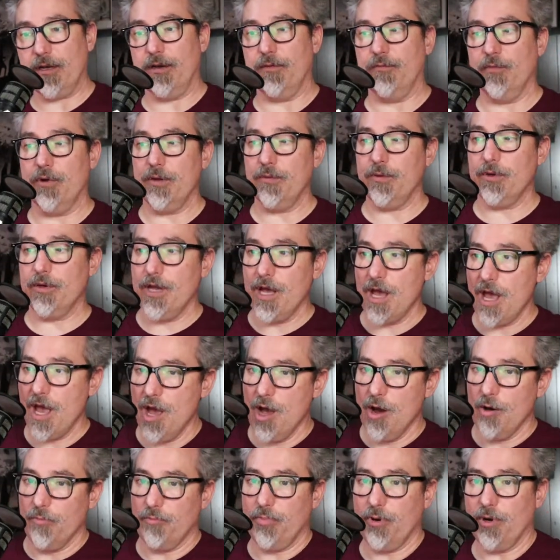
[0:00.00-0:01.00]
And we would
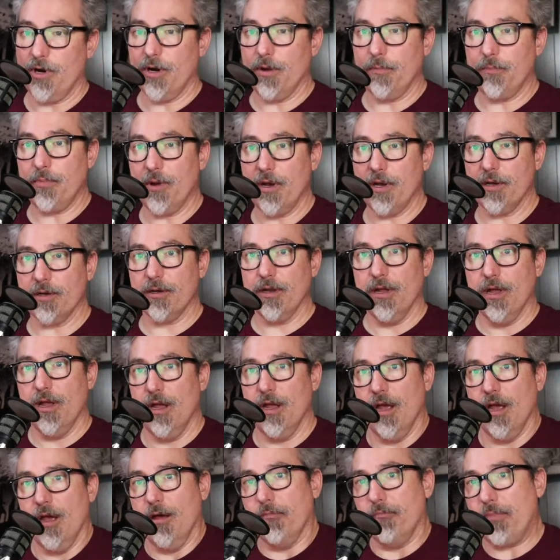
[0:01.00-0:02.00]
put it up on
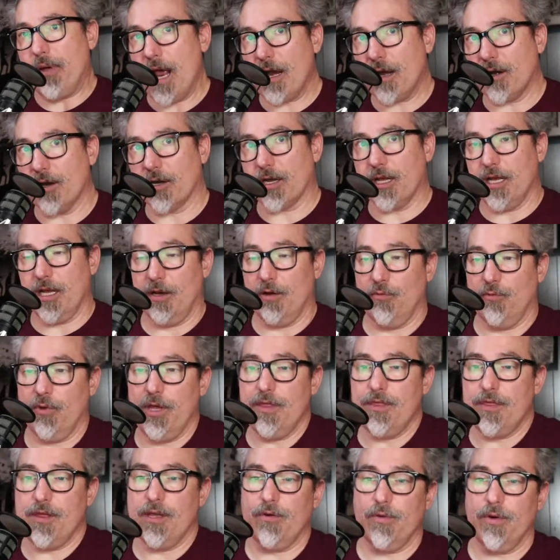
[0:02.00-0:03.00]
BackerKit, and we
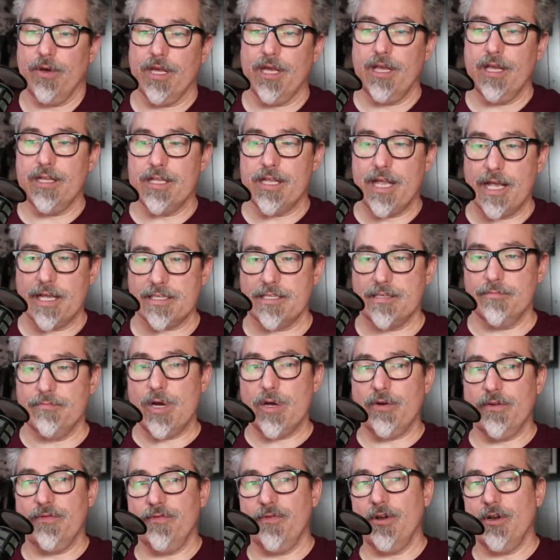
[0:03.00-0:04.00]
think we can get X
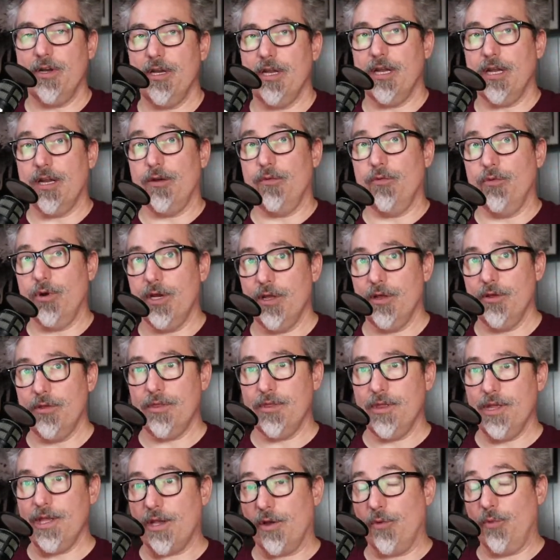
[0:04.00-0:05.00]
amount of funding. And what do you
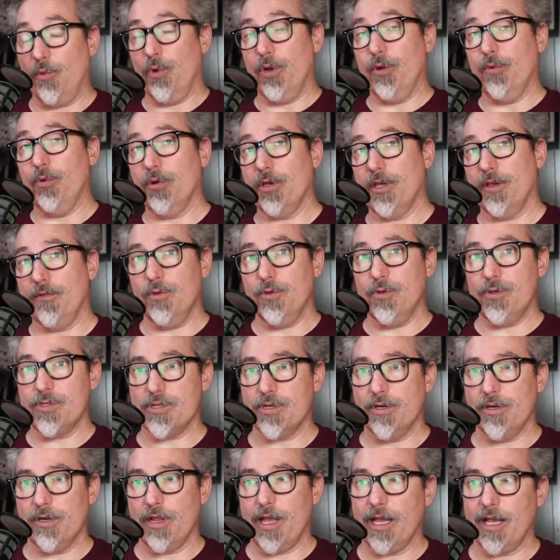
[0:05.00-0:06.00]
think? We will give you
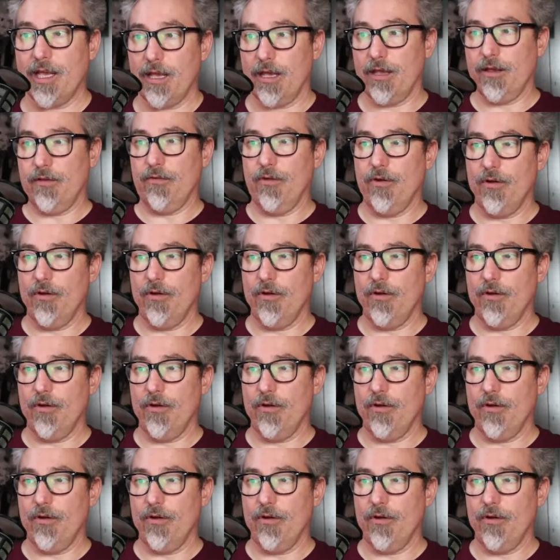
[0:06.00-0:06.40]
certain, like,